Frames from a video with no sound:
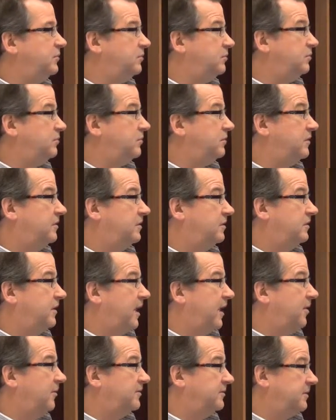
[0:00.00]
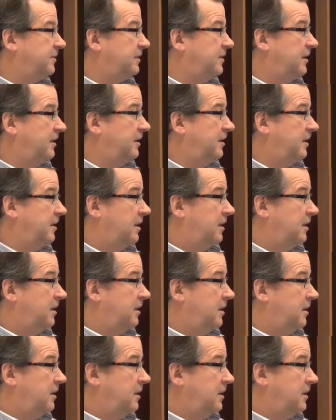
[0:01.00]

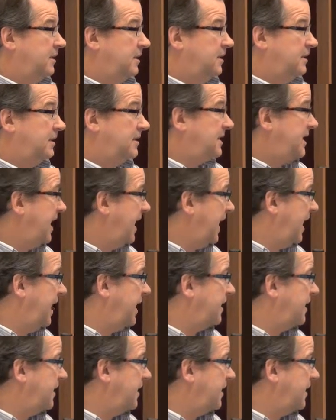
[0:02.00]
2010,